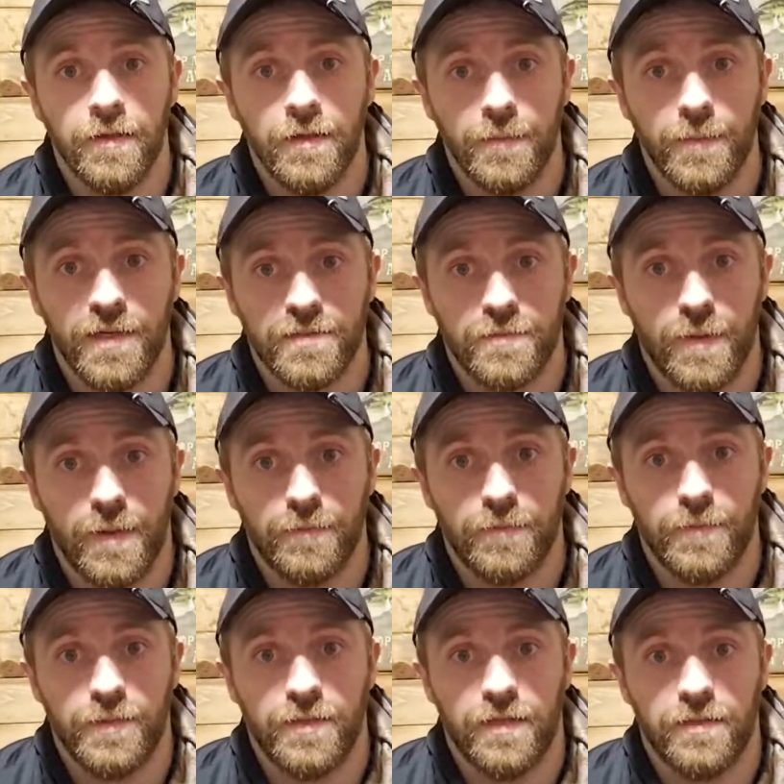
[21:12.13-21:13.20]
Bears
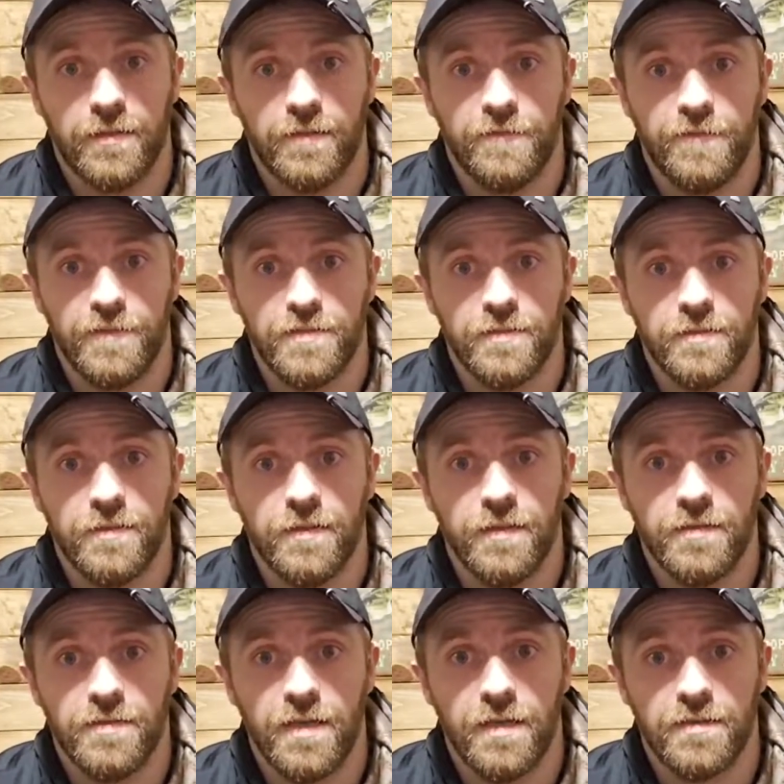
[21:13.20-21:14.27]
probably take the division.
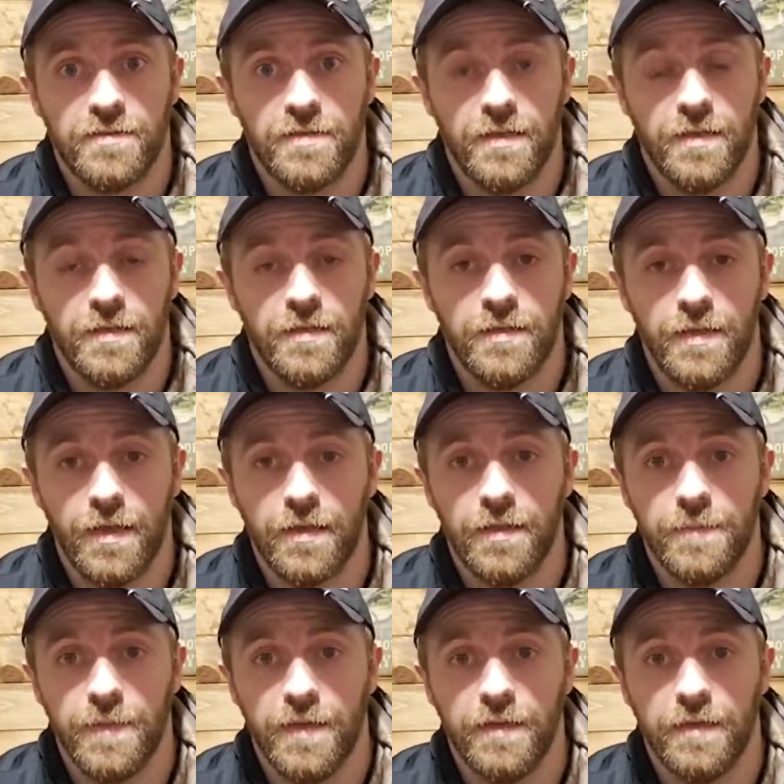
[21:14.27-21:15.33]
Sad to say. Yeah,
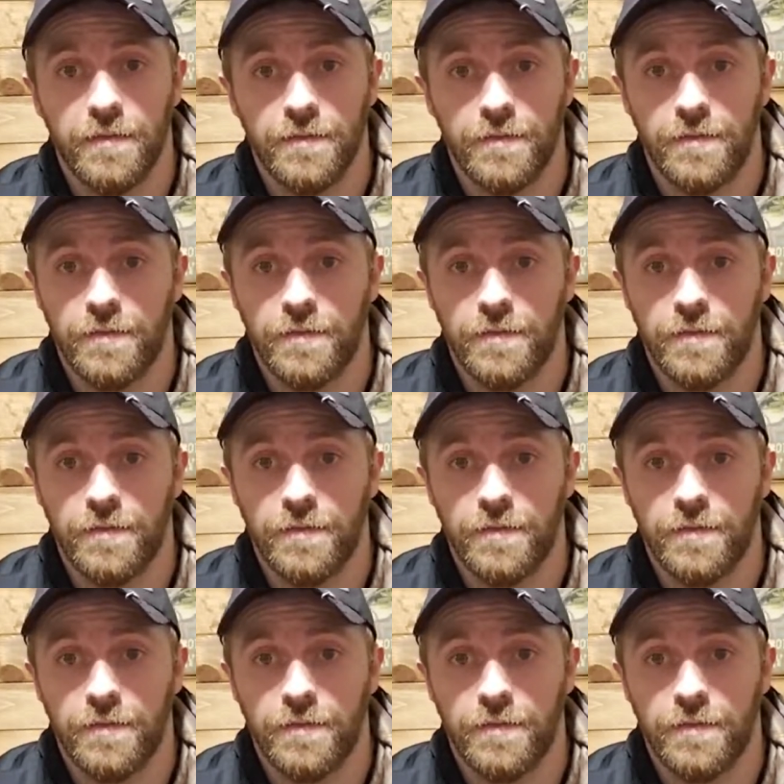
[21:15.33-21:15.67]
they might.